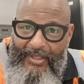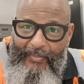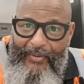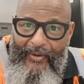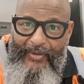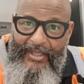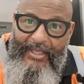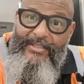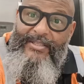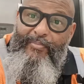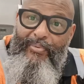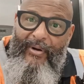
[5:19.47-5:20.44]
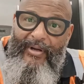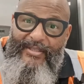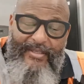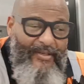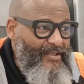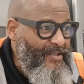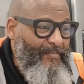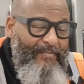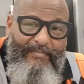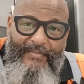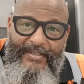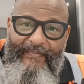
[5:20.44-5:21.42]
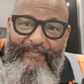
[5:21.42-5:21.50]
Depot to get some parts or
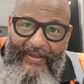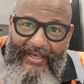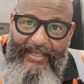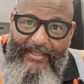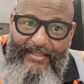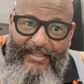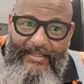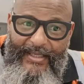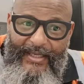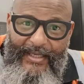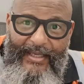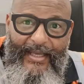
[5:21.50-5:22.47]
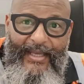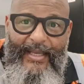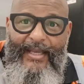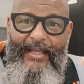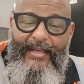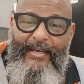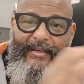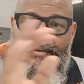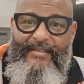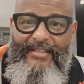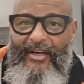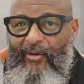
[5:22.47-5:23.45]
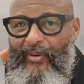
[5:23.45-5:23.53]
some fittings.
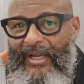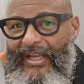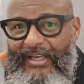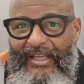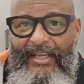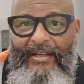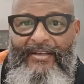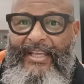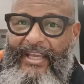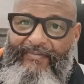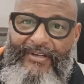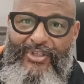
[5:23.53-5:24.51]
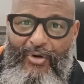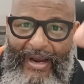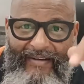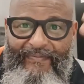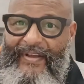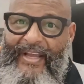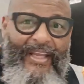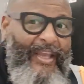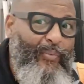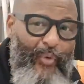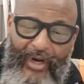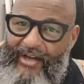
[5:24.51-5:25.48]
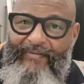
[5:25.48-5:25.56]
So, and then given traffic and
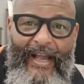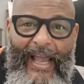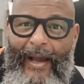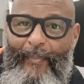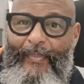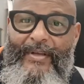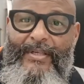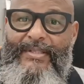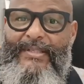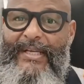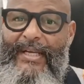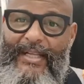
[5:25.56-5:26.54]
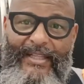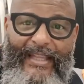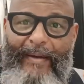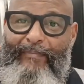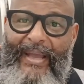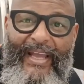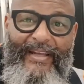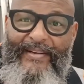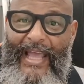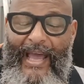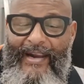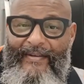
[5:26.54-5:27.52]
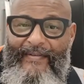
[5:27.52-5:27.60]
whatever happens, that may
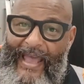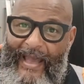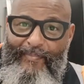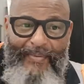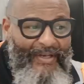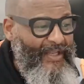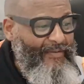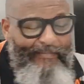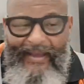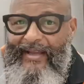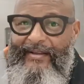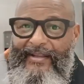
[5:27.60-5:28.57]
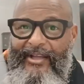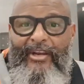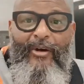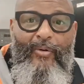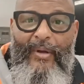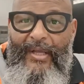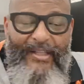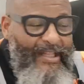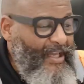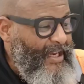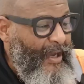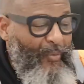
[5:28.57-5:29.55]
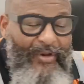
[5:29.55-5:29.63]
not have happened and
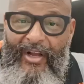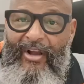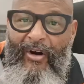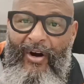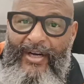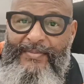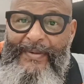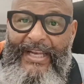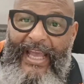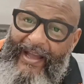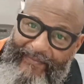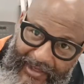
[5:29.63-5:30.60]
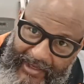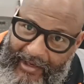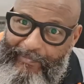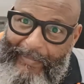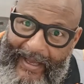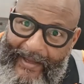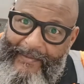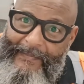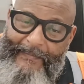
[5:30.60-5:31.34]
then that would have caused me to have to come back,